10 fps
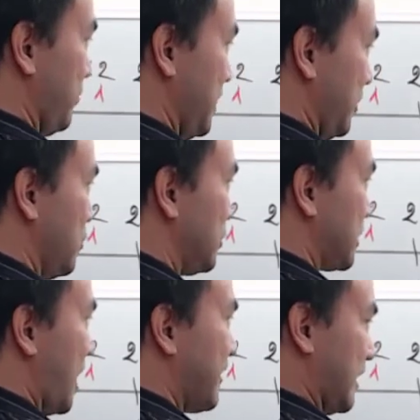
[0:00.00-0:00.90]
do
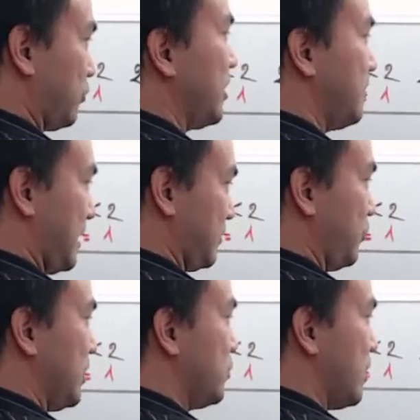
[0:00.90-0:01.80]
stop at 3, but
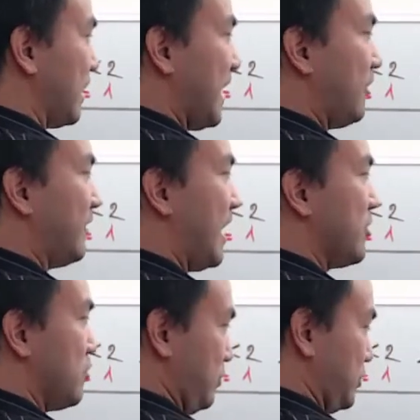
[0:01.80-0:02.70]
we do allow
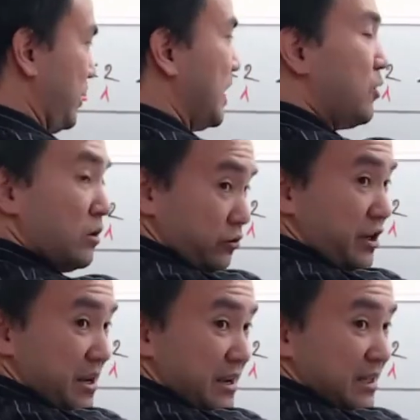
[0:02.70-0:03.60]
value to equal
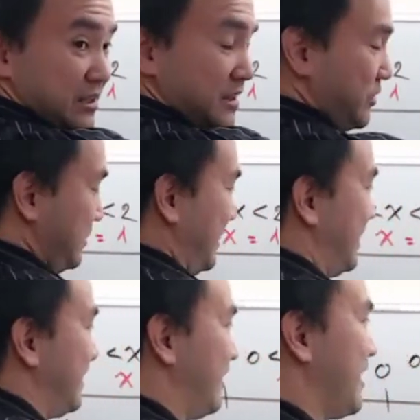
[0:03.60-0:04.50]
3.
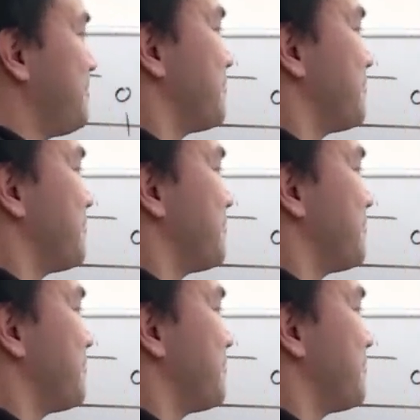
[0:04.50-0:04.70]
Okay,